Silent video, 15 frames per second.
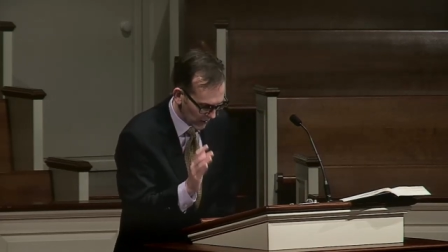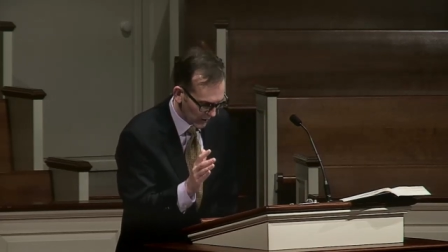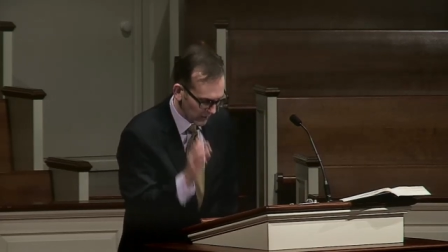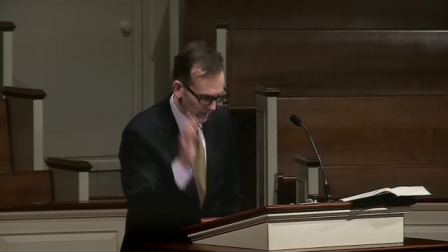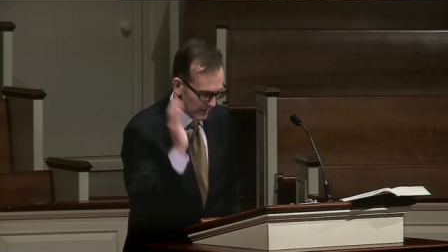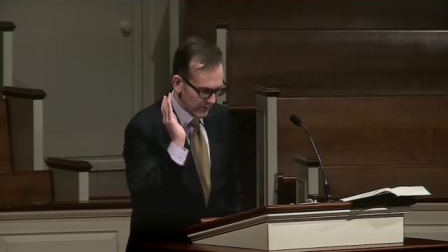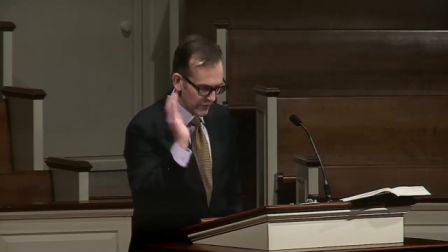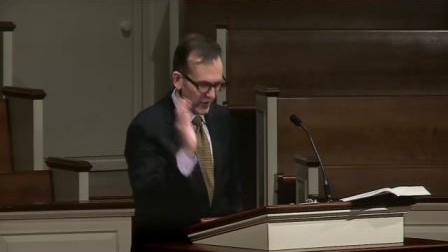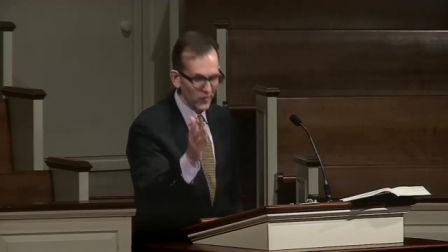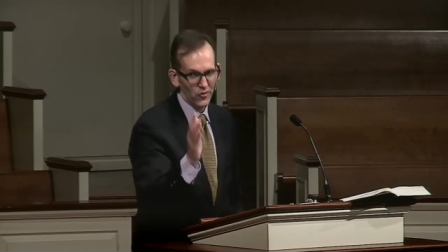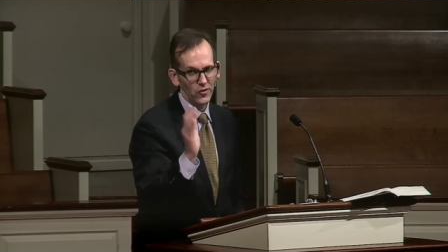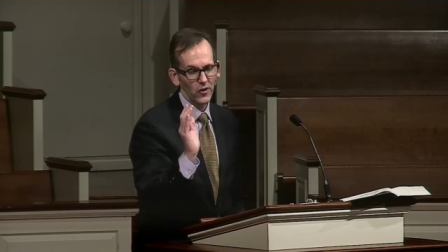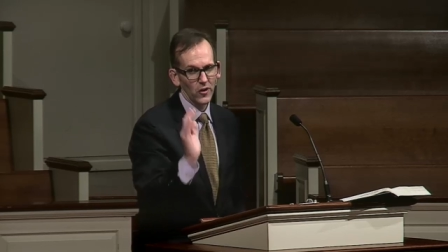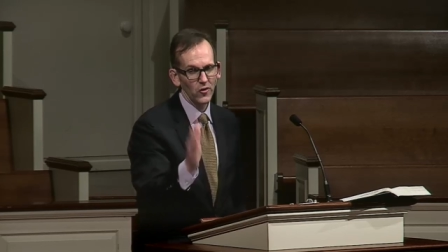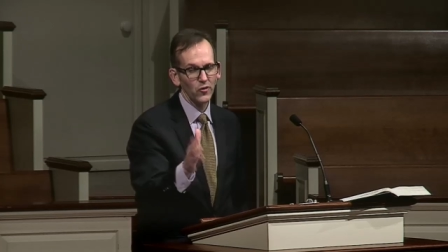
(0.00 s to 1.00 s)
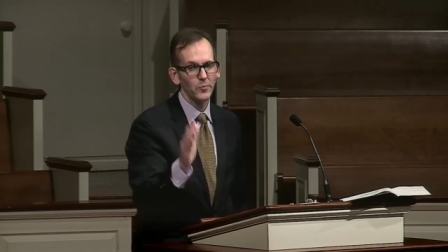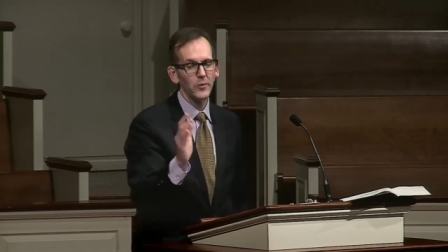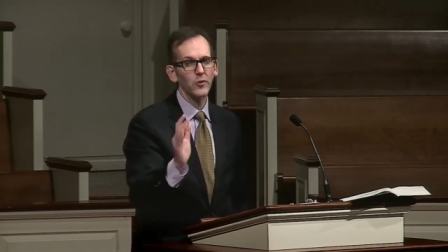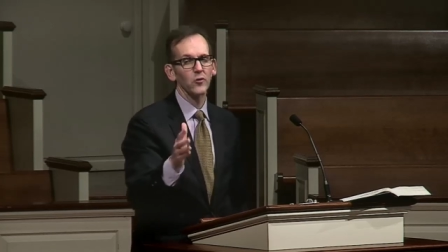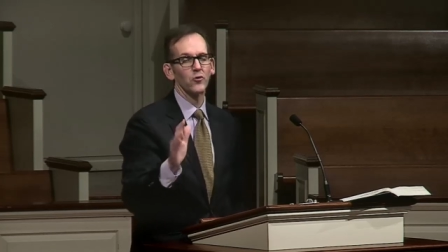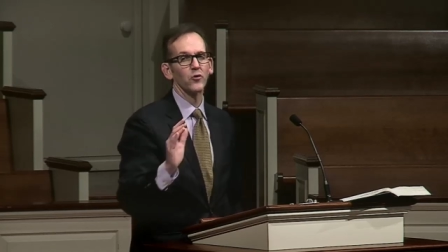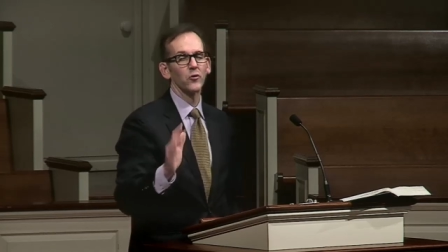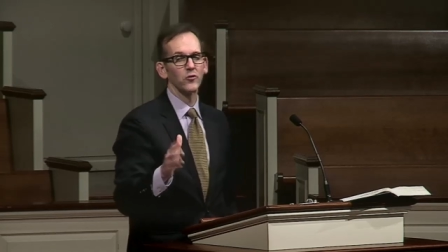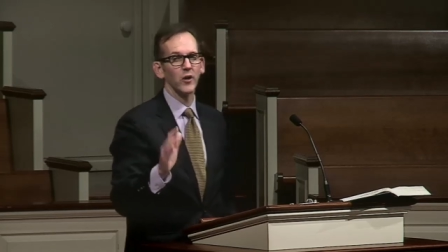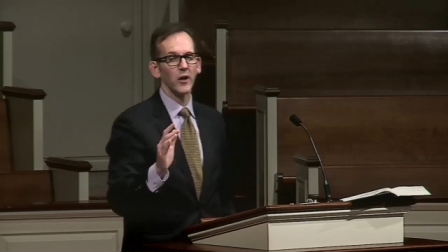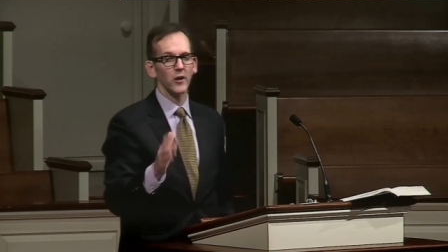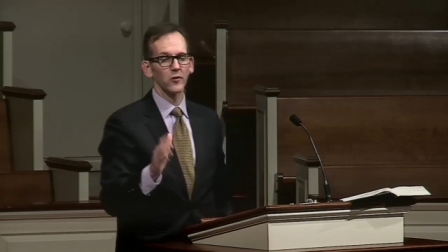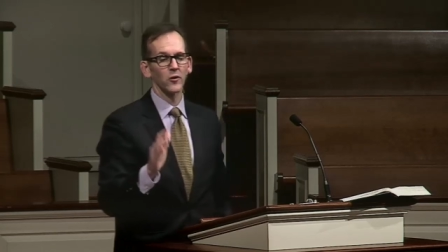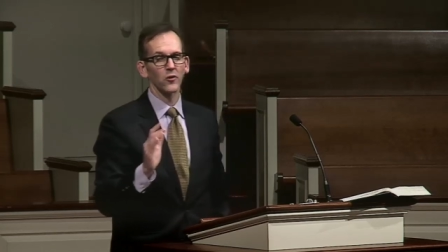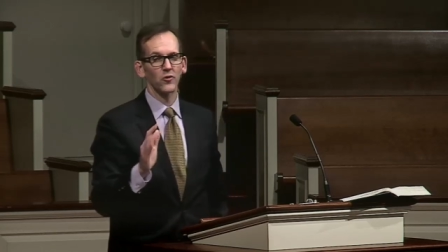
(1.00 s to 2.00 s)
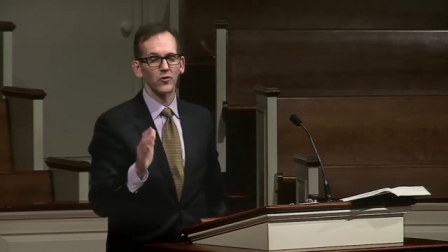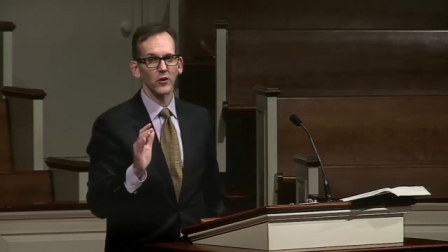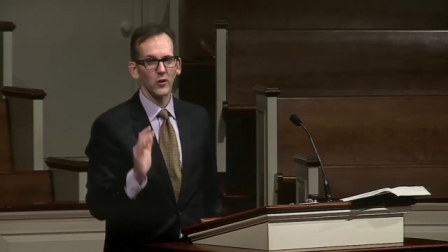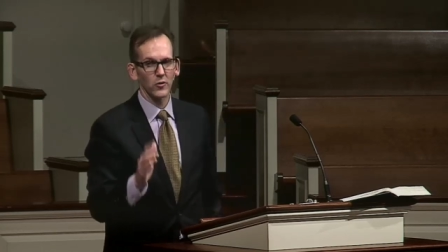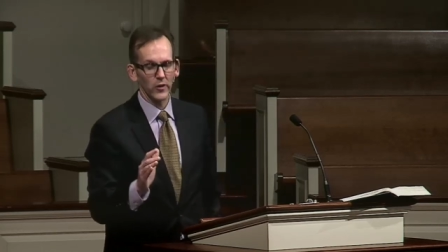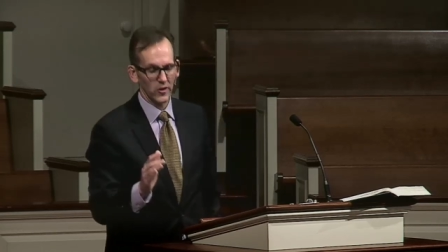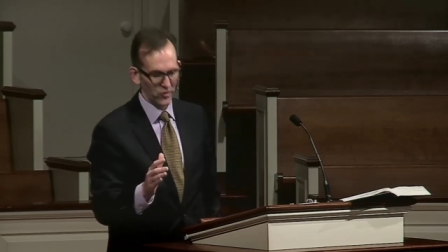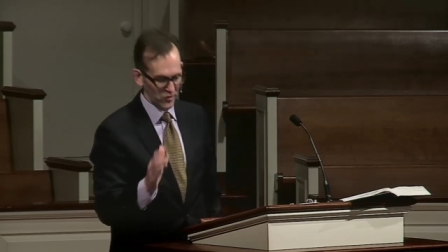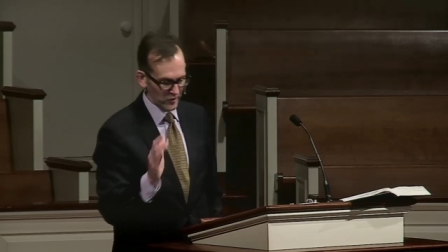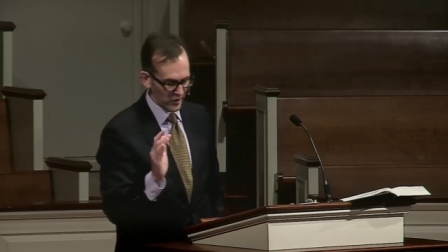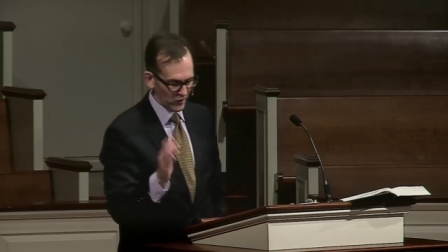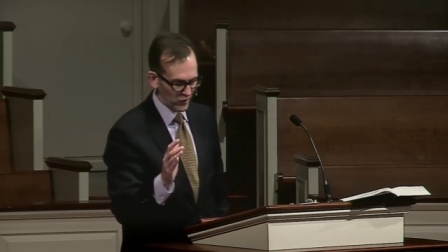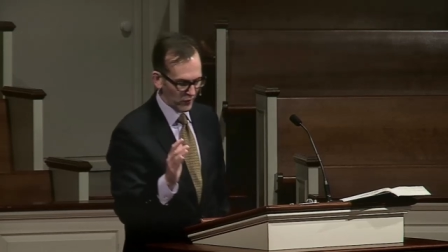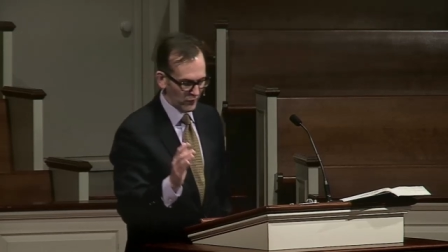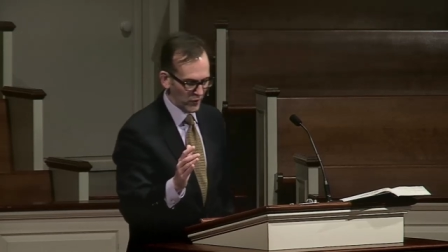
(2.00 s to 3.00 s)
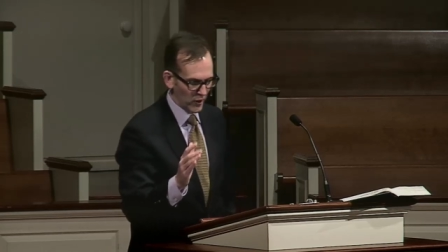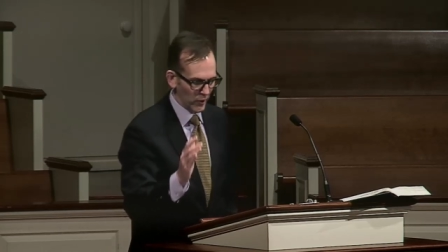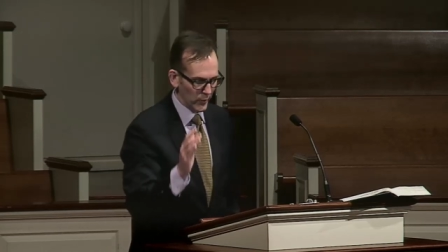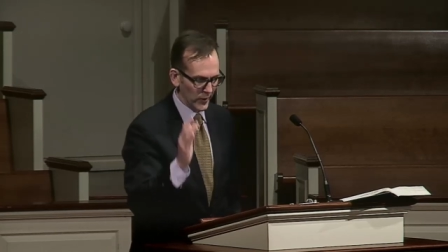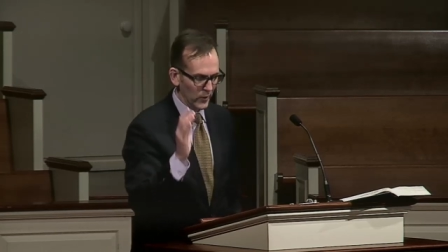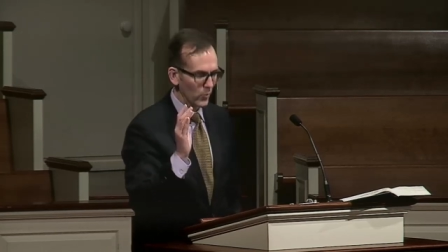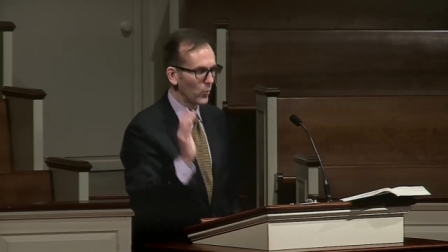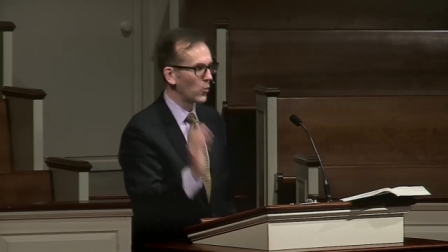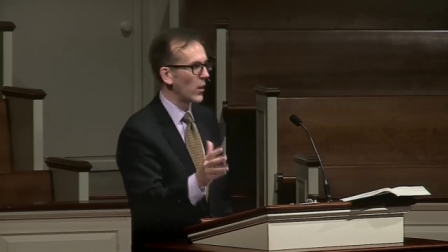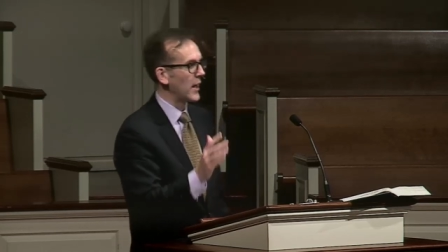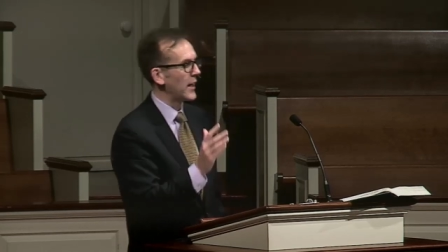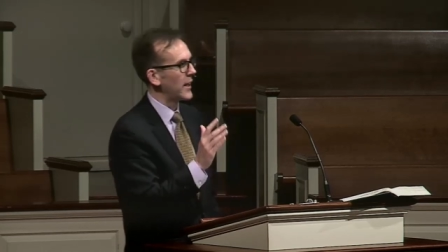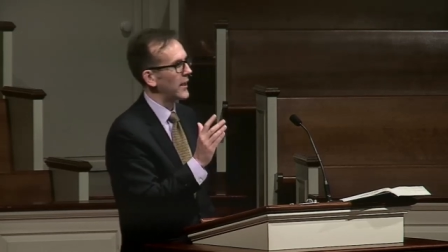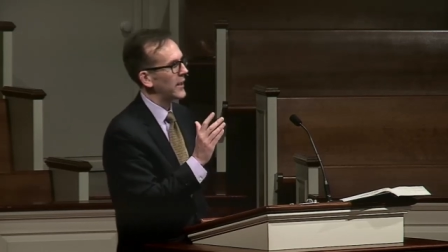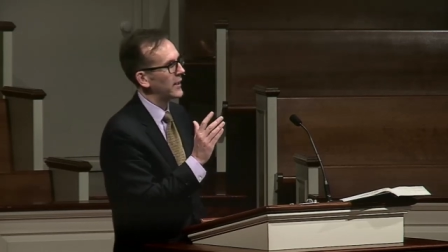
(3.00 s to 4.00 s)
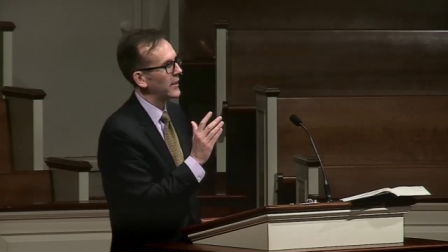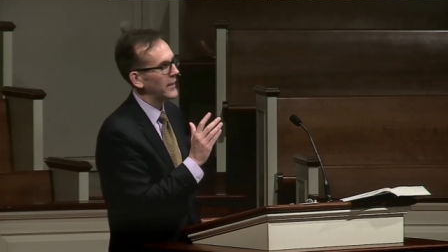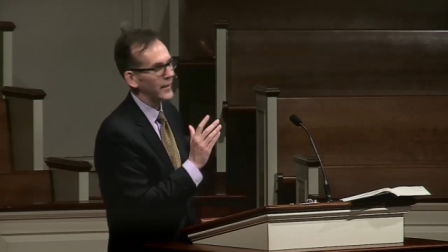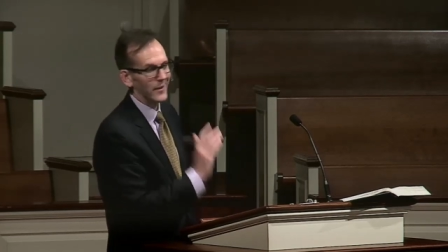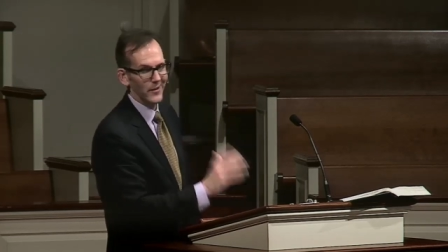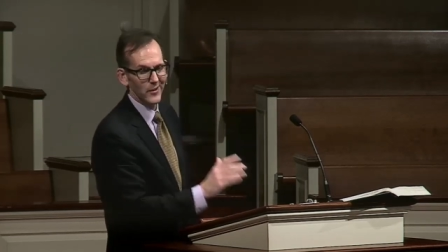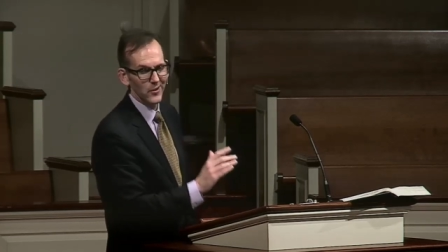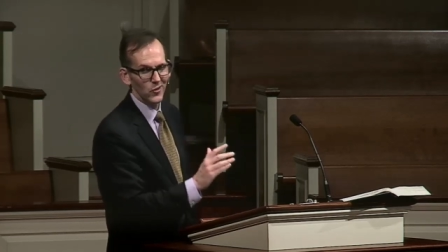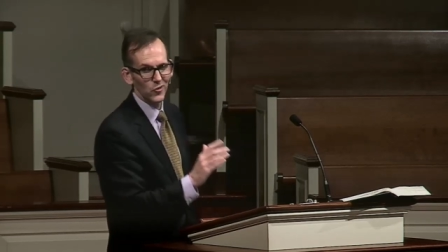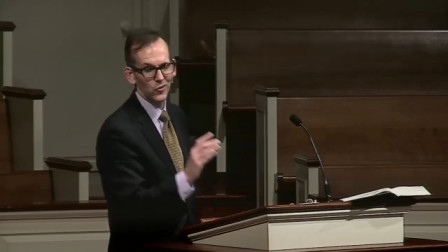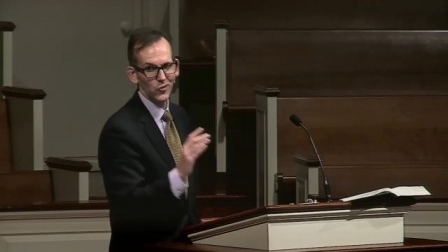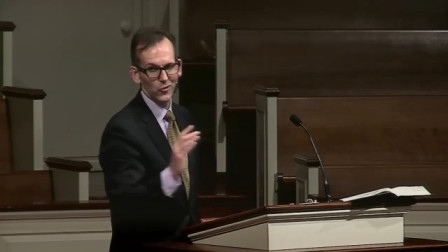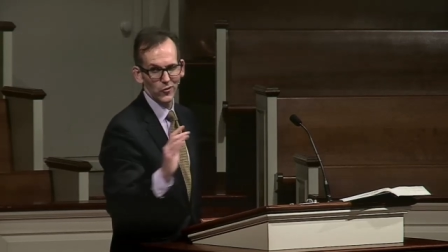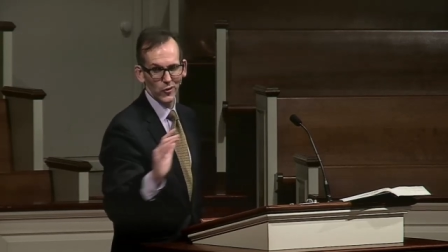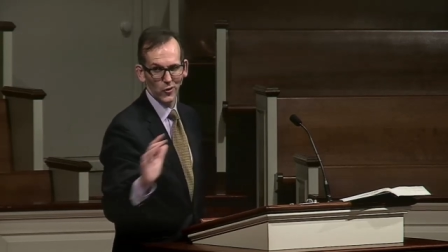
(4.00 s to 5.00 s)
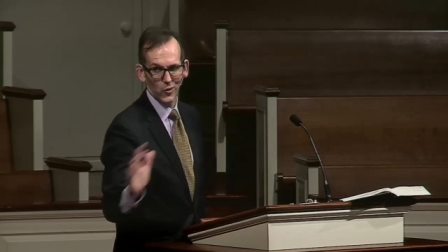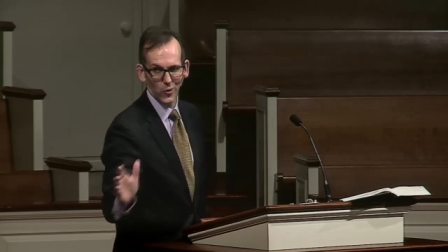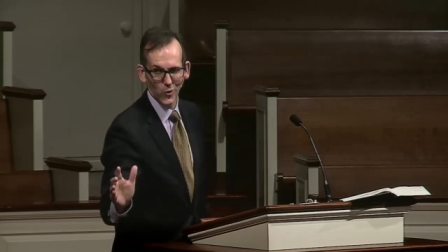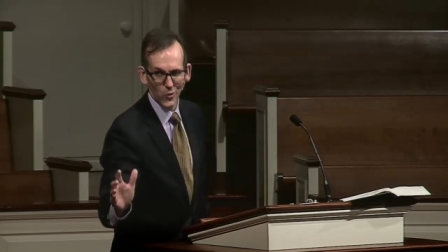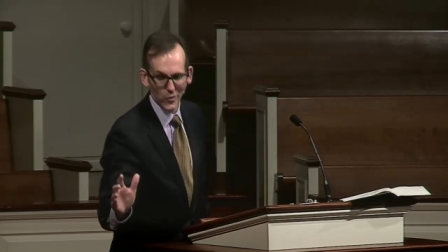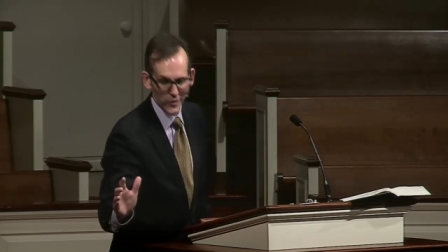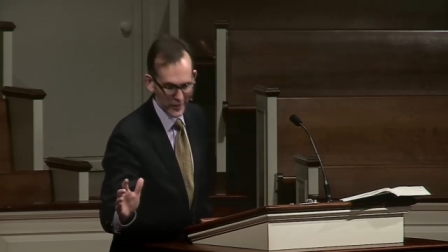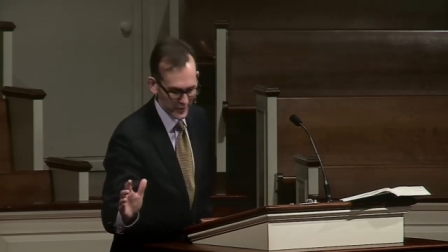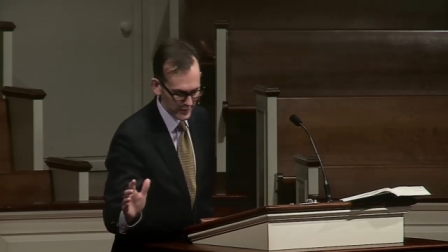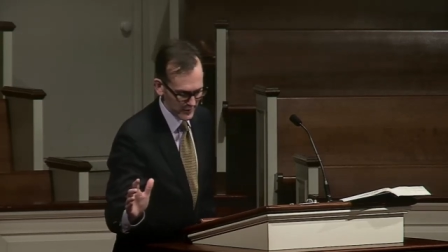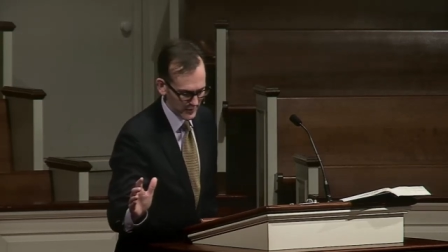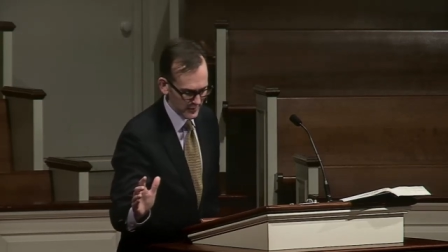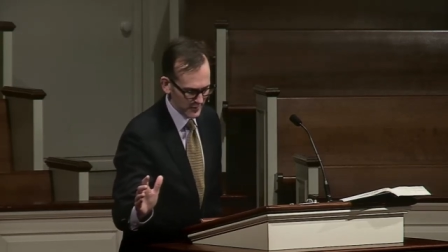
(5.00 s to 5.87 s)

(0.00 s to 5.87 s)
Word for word: well. This spiritual diagnostic question is the following Where is the glory?